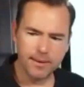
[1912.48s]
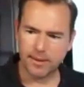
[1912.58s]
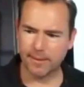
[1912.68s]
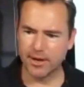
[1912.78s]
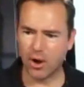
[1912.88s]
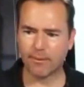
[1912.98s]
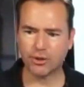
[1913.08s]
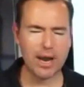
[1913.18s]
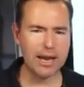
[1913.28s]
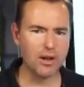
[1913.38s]
Let me know how we're
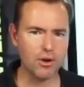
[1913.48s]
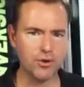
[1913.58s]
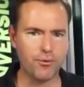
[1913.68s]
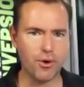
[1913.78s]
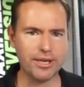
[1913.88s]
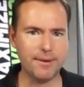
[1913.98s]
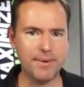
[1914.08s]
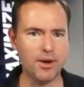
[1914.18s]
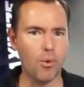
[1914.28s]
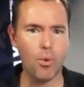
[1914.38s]
tracking along so far. Give
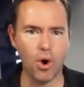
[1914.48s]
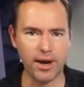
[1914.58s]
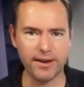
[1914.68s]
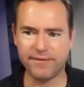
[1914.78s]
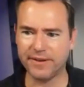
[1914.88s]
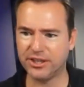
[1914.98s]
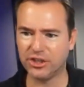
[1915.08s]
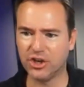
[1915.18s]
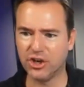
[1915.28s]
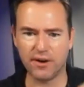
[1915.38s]
me a 1 if this is good,